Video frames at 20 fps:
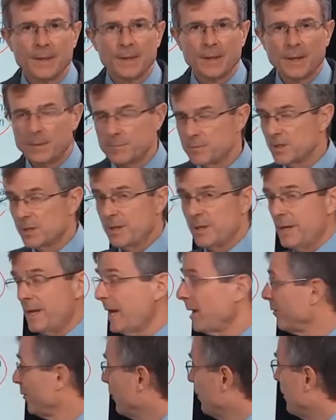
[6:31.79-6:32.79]
I'm sorry, an
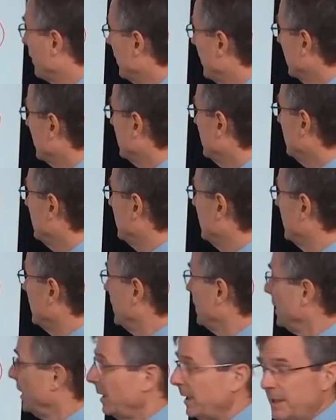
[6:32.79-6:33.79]
alpha particle,
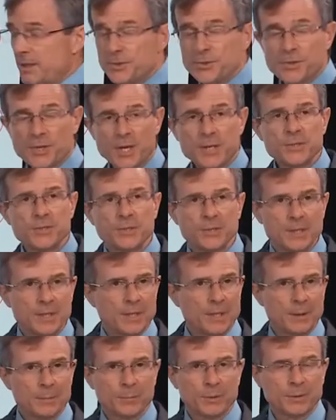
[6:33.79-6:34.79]
it's changing the
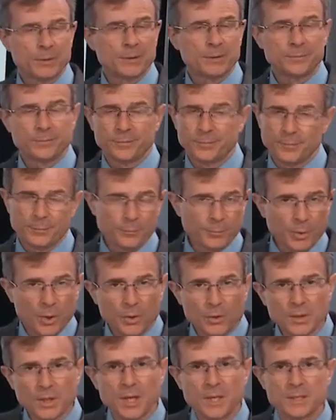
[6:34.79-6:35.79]
number of
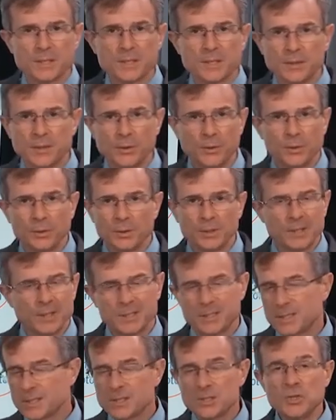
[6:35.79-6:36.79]
protons in the
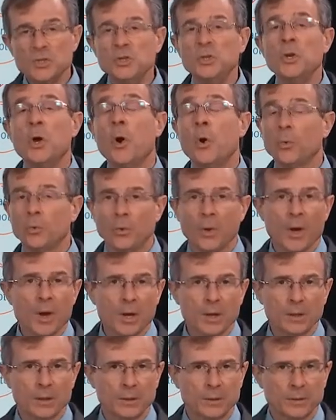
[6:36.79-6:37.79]
nucleus. It's no
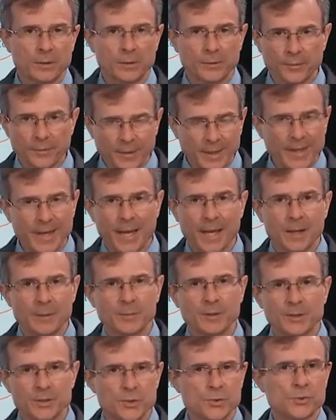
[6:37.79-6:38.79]
longer the
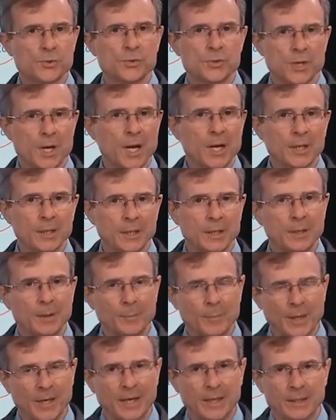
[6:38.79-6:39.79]
element that you're talking
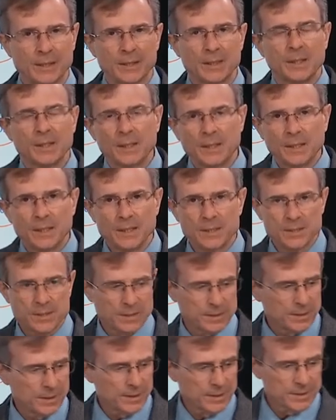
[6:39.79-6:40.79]
about. It's, a,
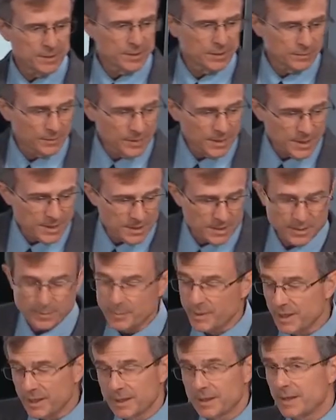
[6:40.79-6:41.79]
it's at least,
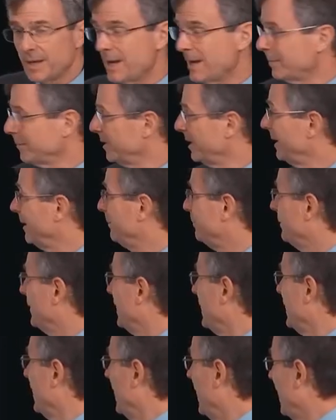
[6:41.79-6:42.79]
depending on how many
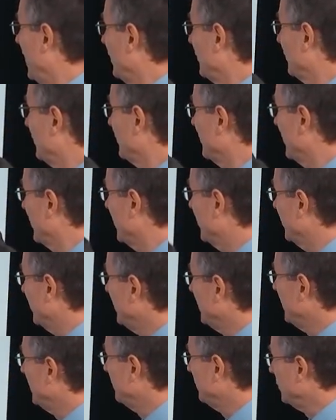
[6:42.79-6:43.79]
alpha, uh,
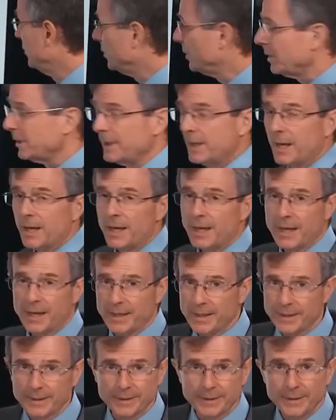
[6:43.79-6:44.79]
helium
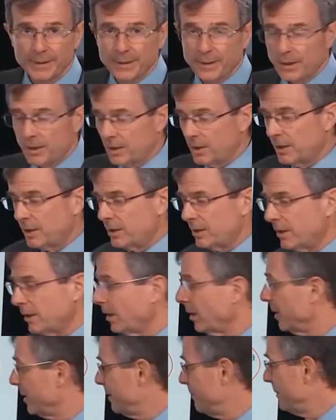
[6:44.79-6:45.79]
nuclei are,
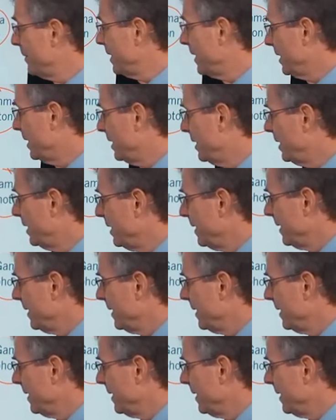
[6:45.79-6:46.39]
are emitted,